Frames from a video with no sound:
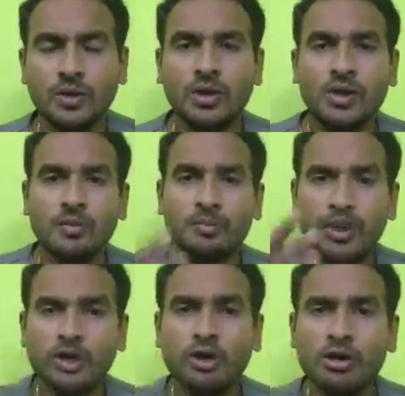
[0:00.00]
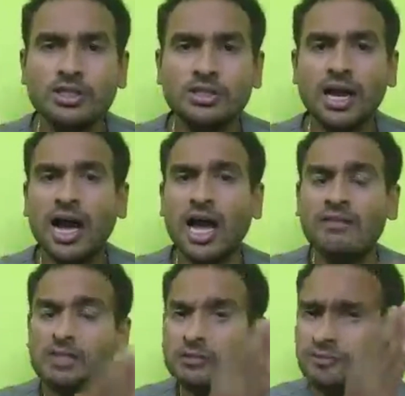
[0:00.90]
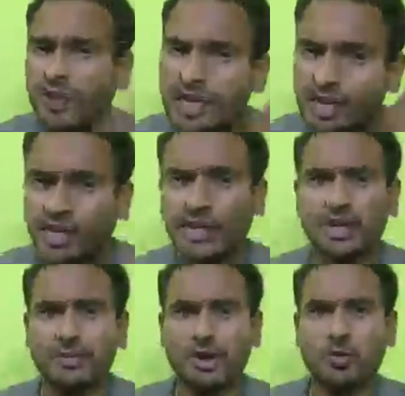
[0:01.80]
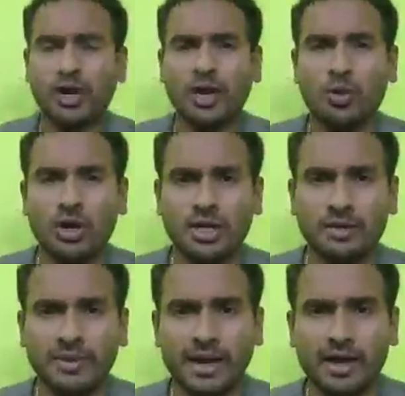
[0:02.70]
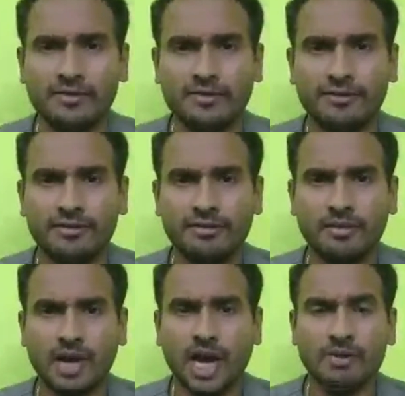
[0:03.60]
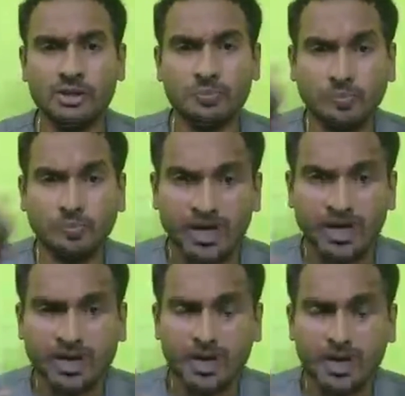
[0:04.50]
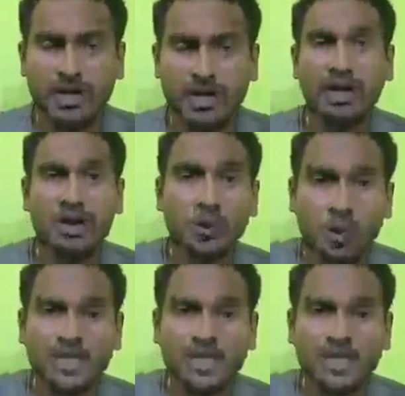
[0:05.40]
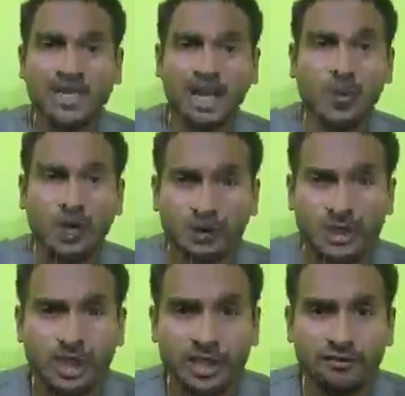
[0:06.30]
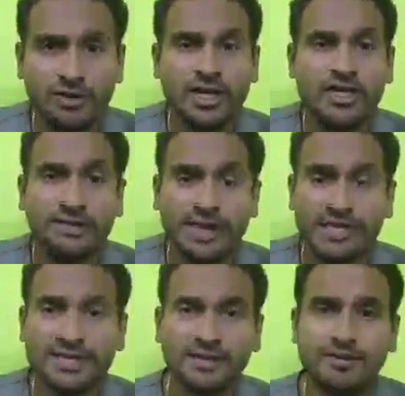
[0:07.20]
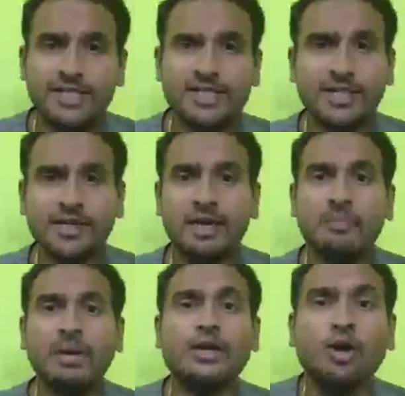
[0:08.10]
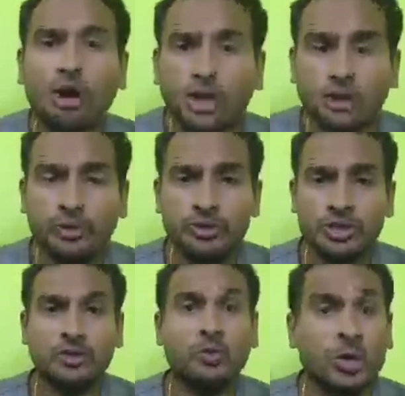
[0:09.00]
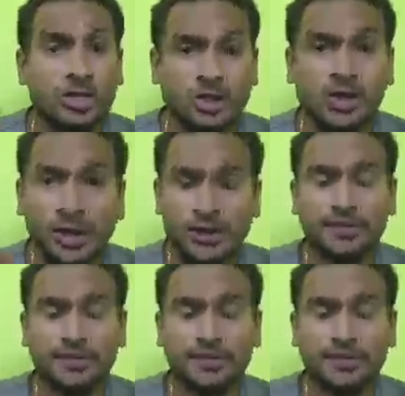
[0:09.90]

because I was very clear about what I want in my life, I was pretty clear what is that I want to achieve. That's the reason my contribution was good.